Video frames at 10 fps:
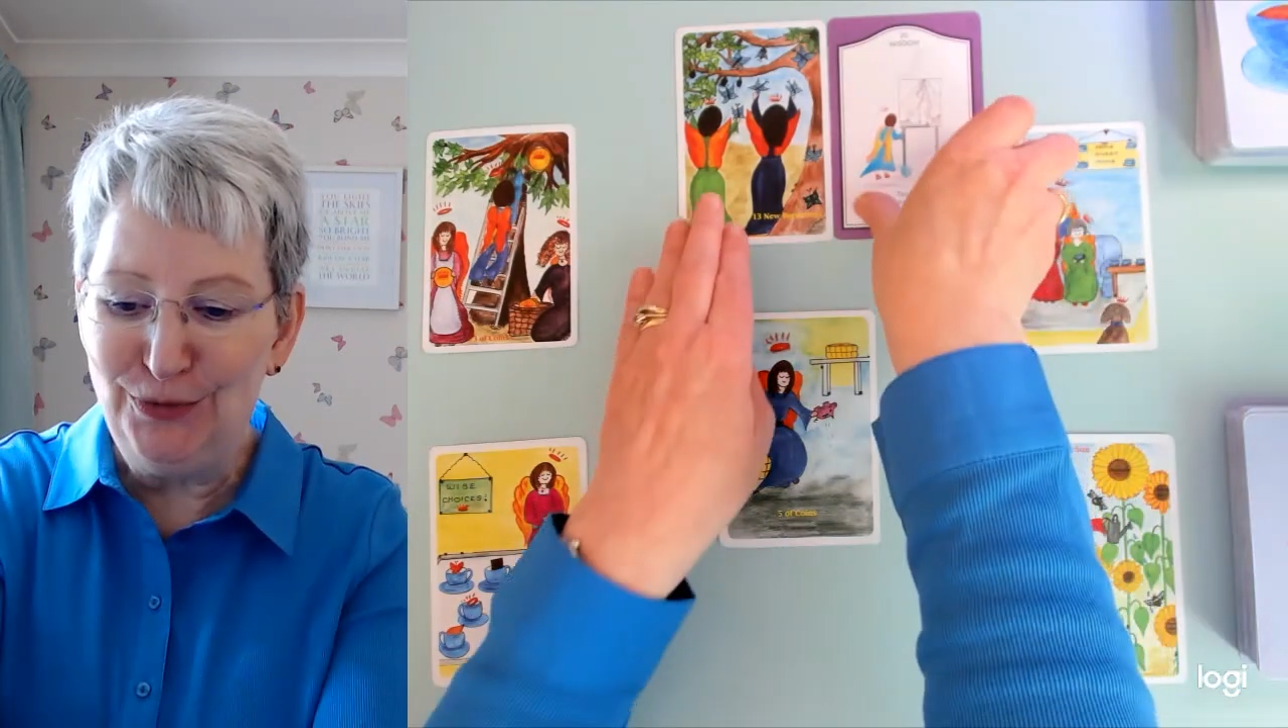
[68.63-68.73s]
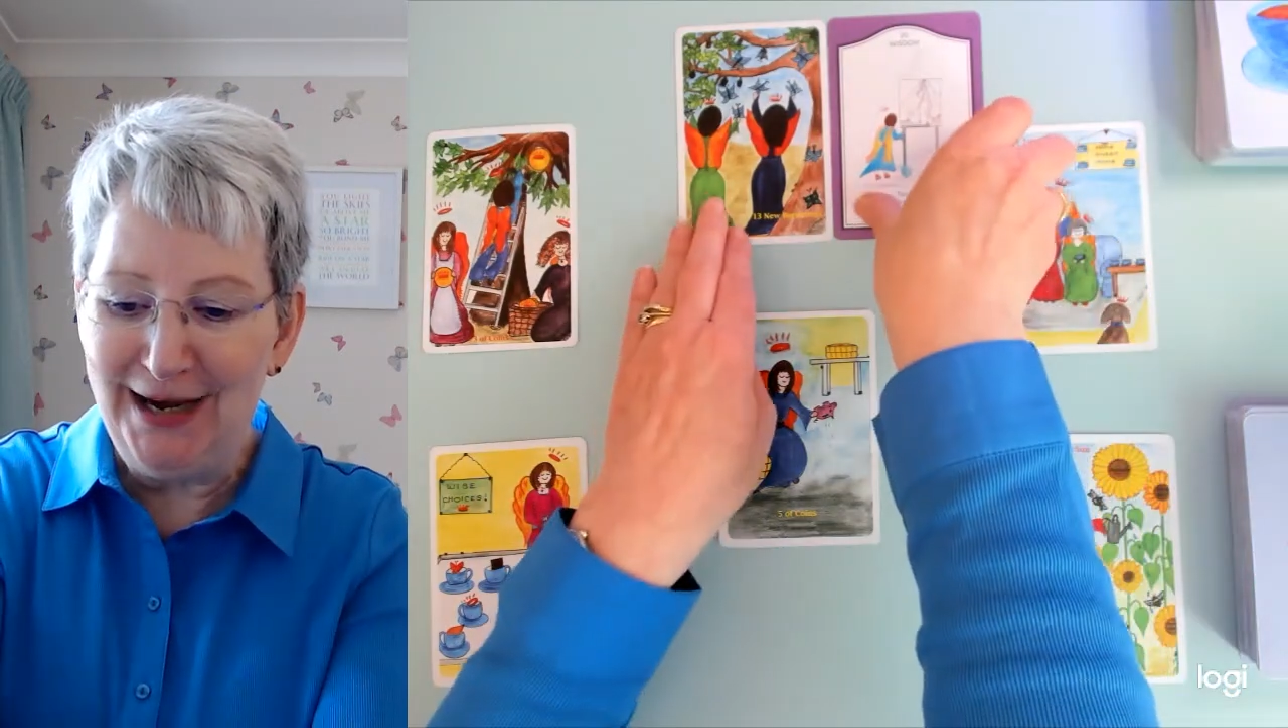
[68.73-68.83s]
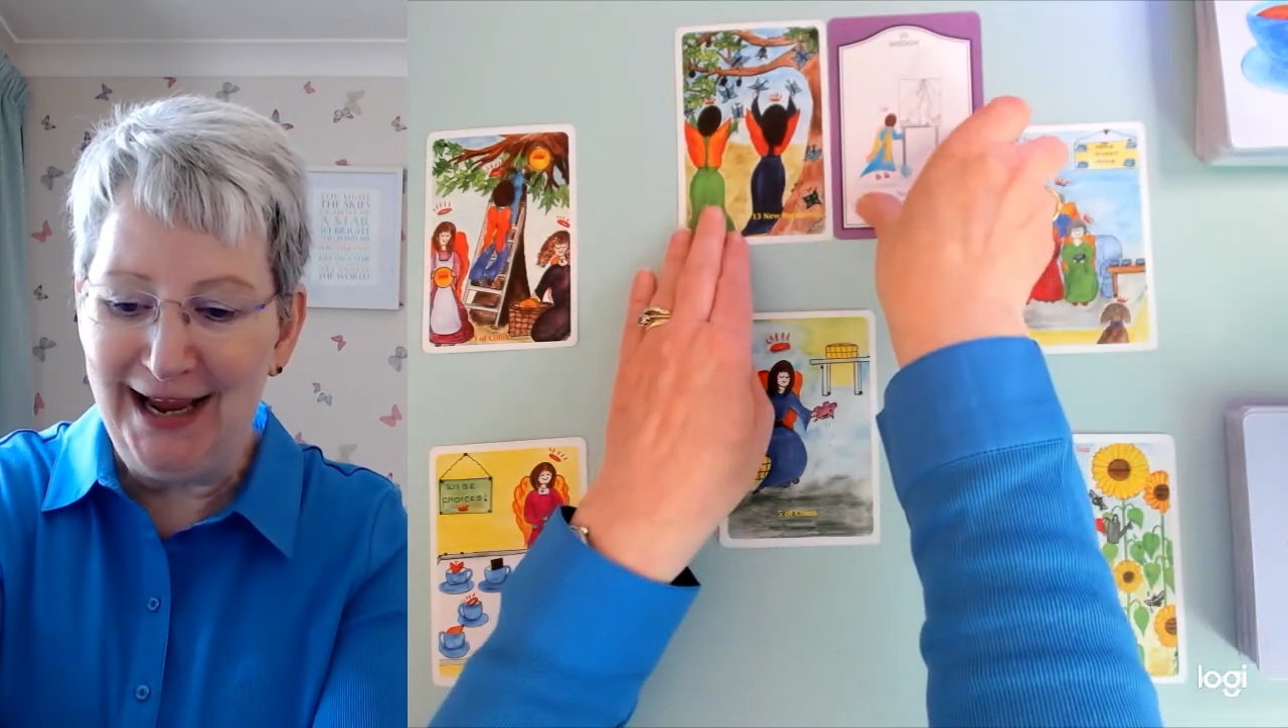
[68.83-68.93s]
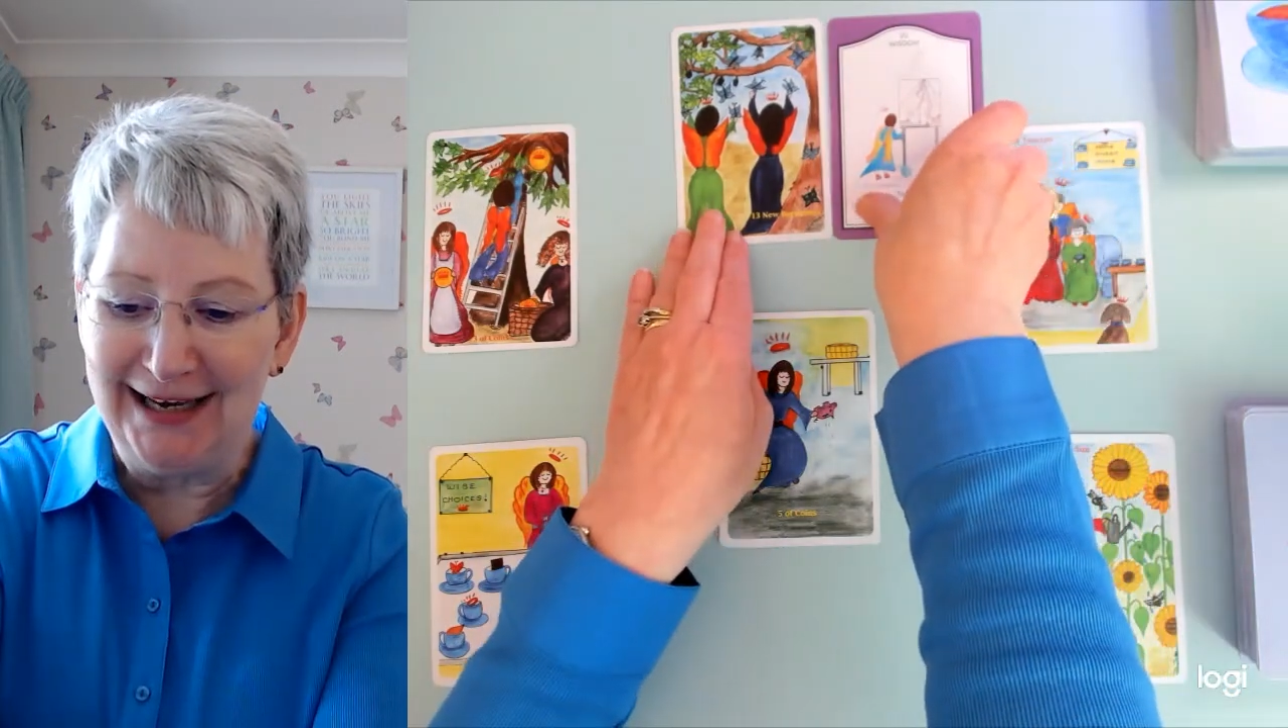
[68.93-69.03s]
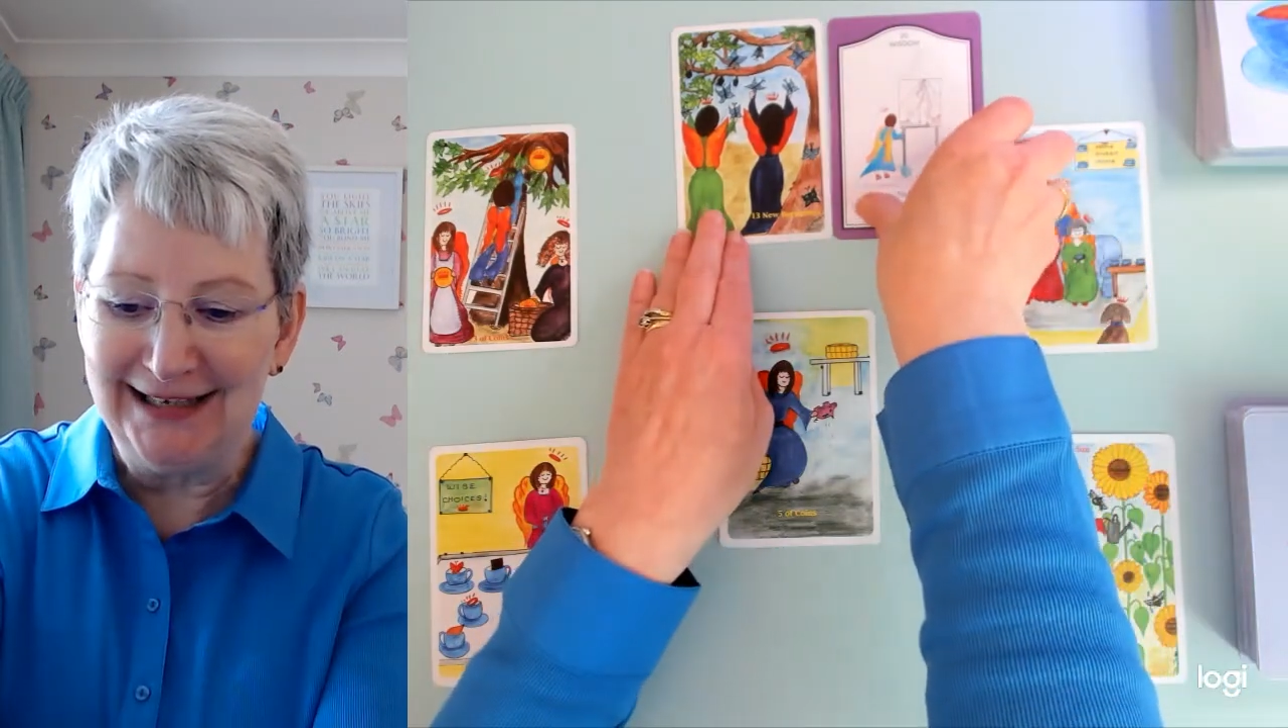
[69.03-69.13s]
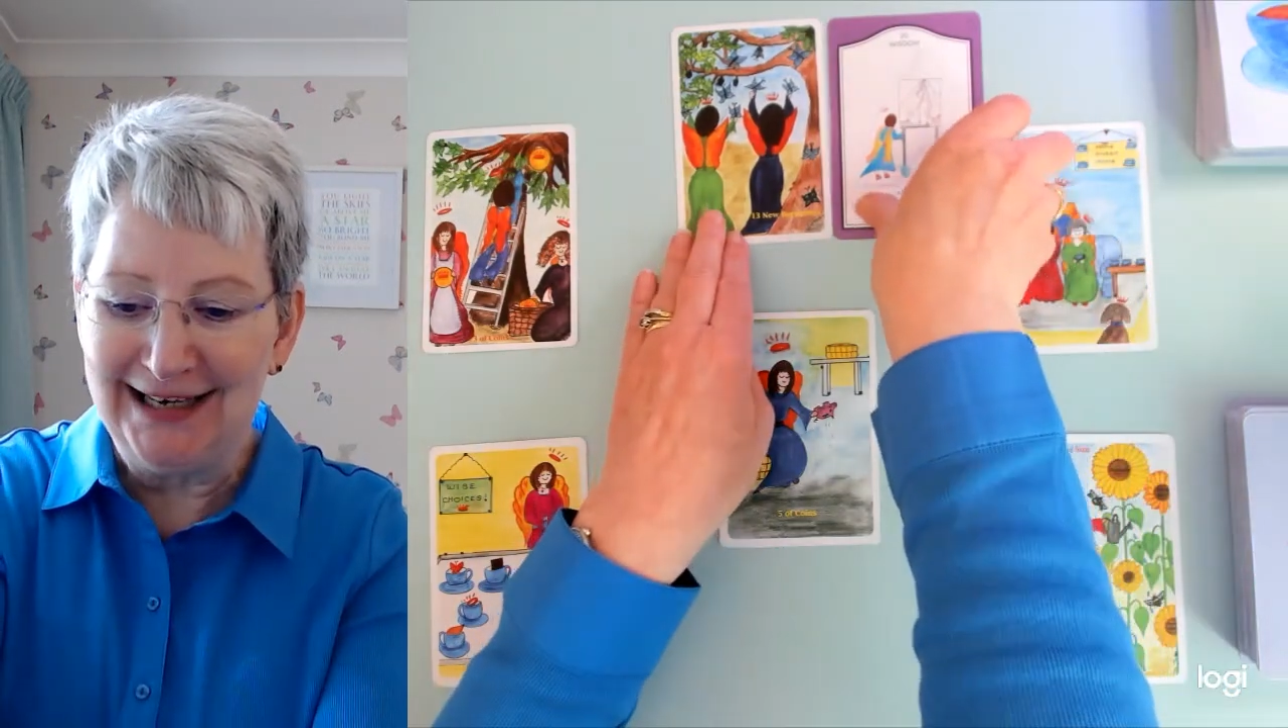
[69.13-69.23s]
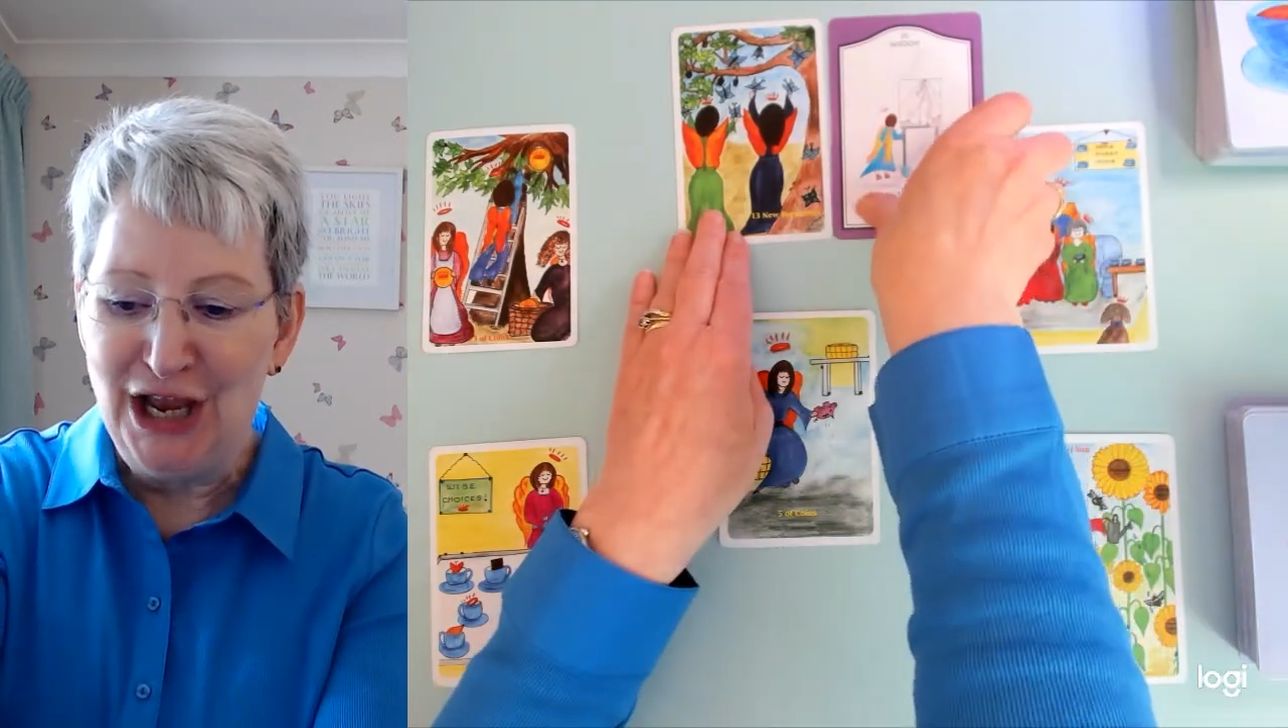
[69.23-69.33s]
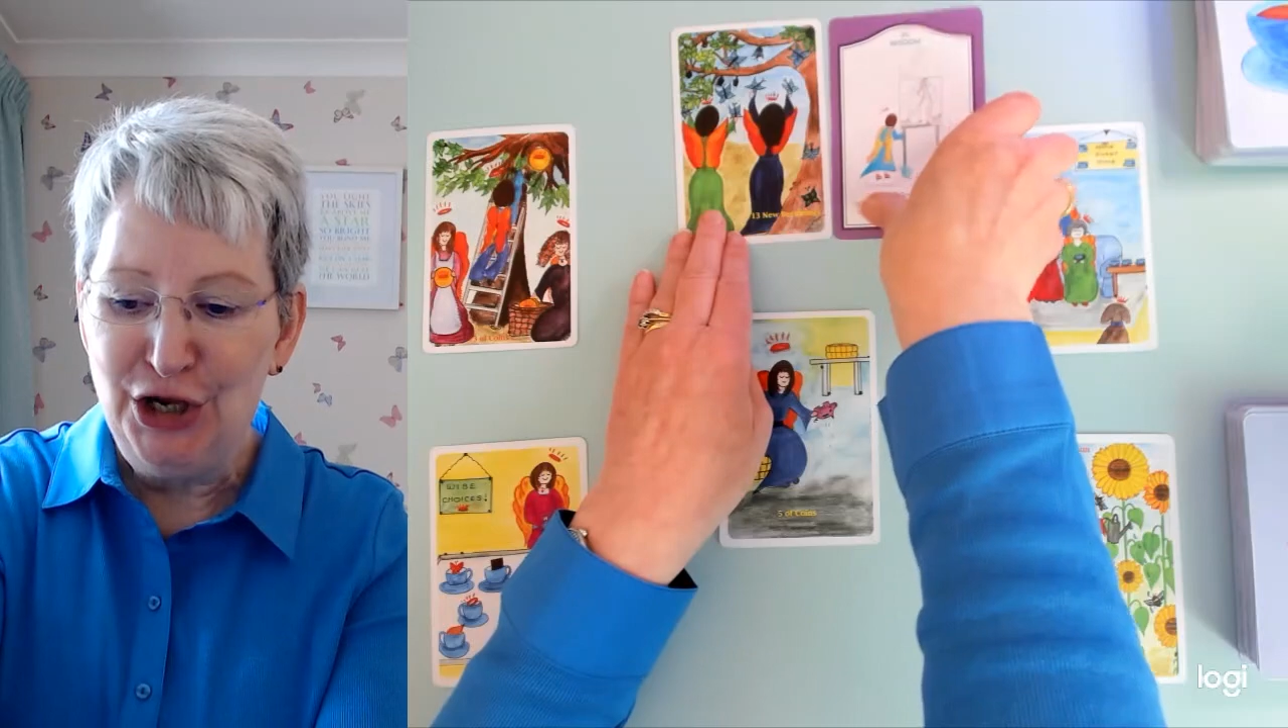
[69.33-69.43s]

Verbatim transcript: next.